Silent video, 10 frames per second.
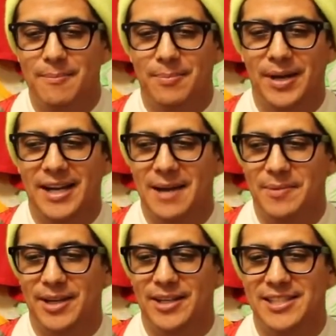but I'm
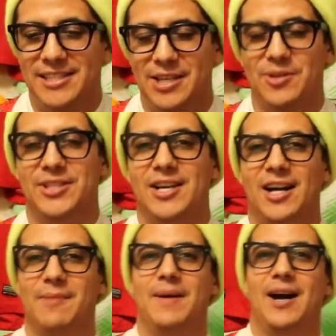going to continue to
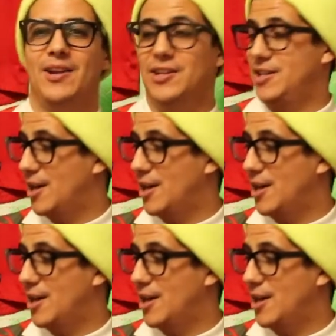talk about